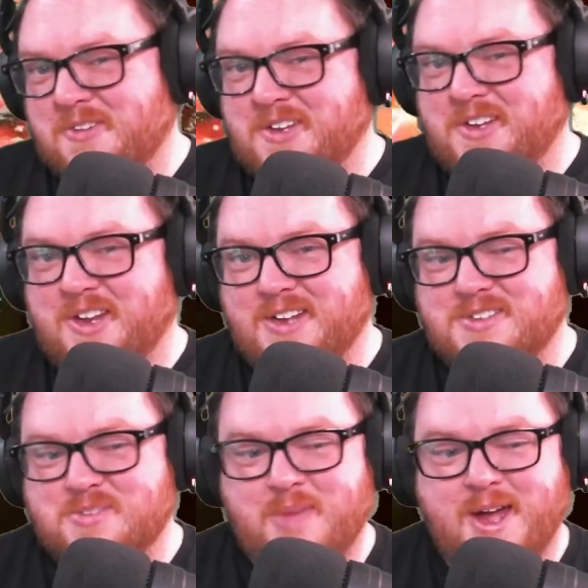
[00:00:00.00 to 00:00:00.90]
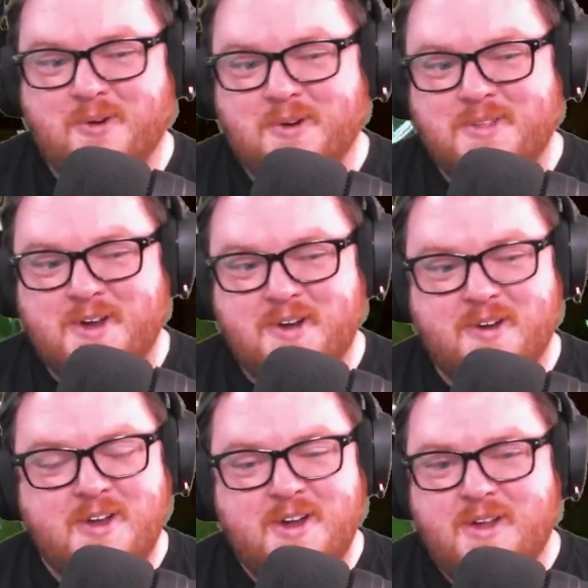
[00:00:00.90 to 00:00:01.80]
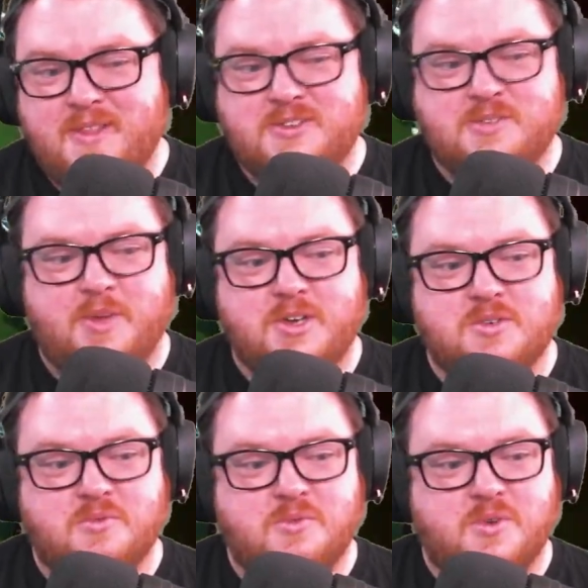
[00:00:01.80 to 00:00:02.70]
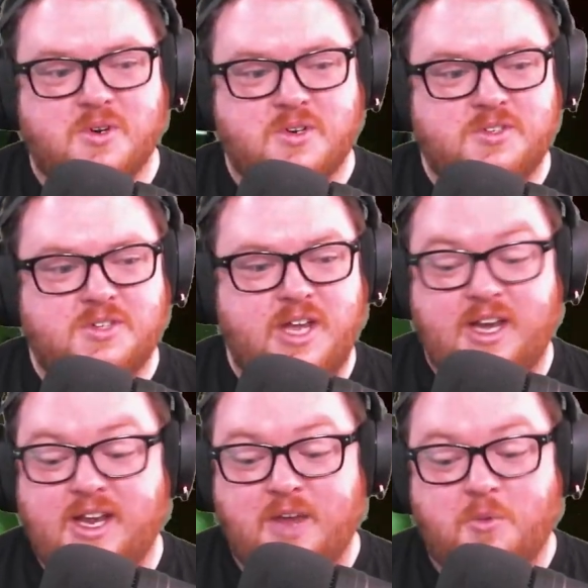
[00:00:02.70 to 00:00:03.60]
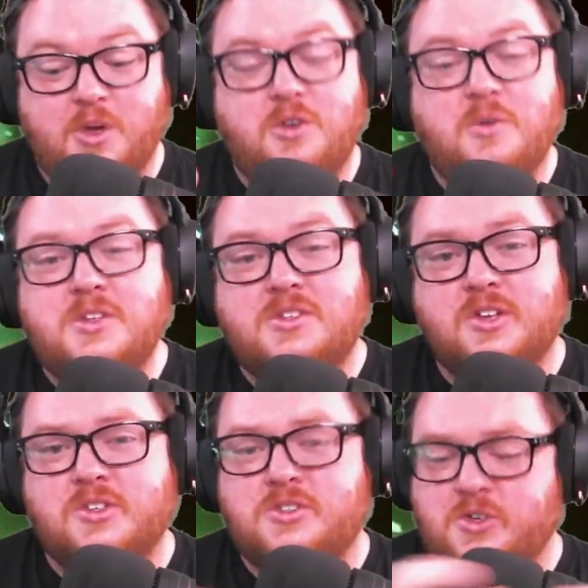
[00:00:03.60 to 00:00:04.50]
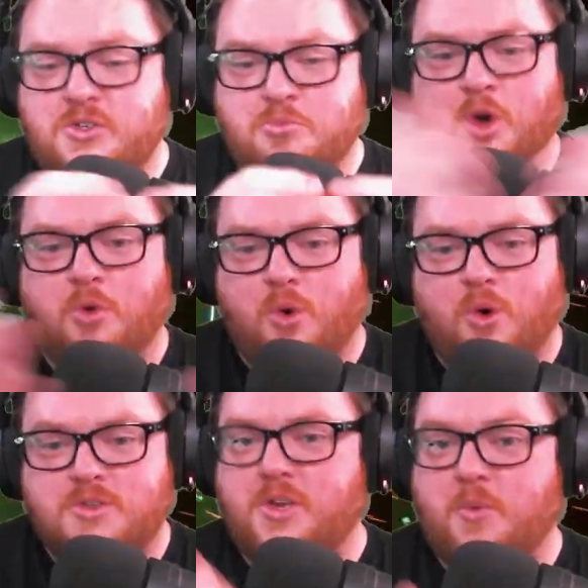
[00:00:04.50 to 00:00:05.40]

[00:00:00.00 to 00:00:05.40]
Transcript: you can gain some power in there. There's a bunch of rewards. And again, when you do these dungeons, there's more rewards than what